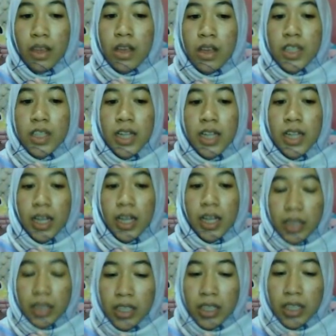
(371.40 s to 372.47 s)

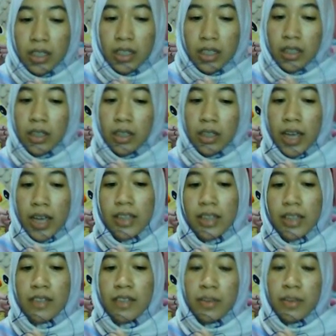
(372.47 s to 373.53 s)
selected 18
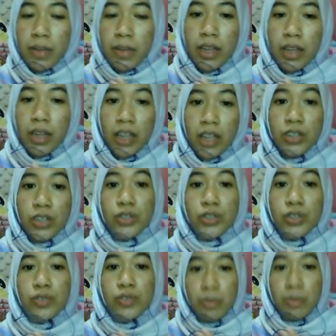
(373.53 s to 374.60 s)
female and 2
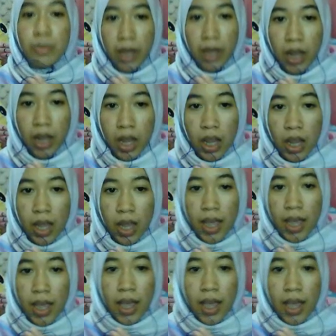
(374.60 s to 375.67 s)
female.
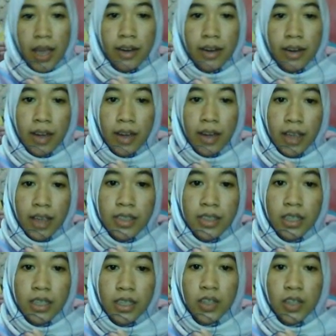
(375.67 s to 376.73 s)
And next,
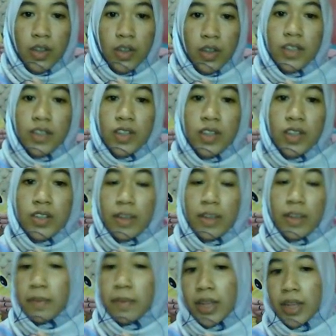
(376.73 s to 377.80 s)
a cluster
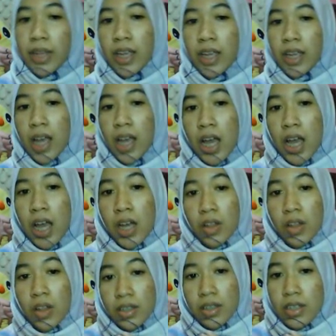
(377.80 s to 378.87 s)
sampling.
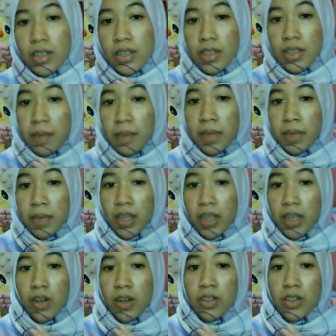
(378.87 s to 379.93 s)
Cluster sampling
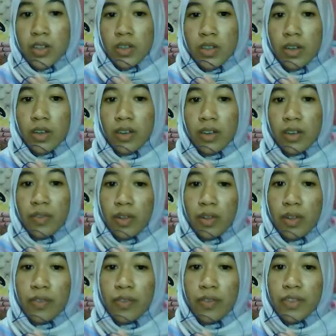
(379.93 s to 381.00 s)
also involves
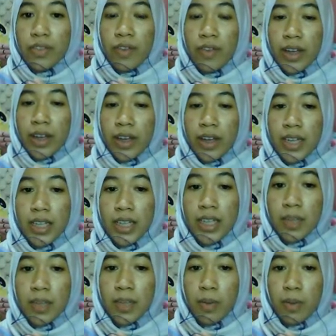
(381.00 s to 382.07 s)
dividing the
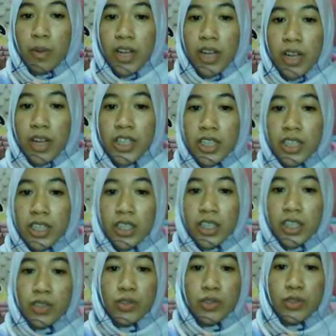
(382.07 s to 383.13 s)
population into
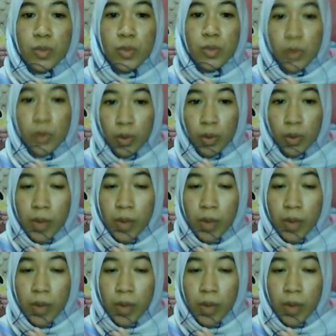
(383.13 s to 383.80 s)
subgroups,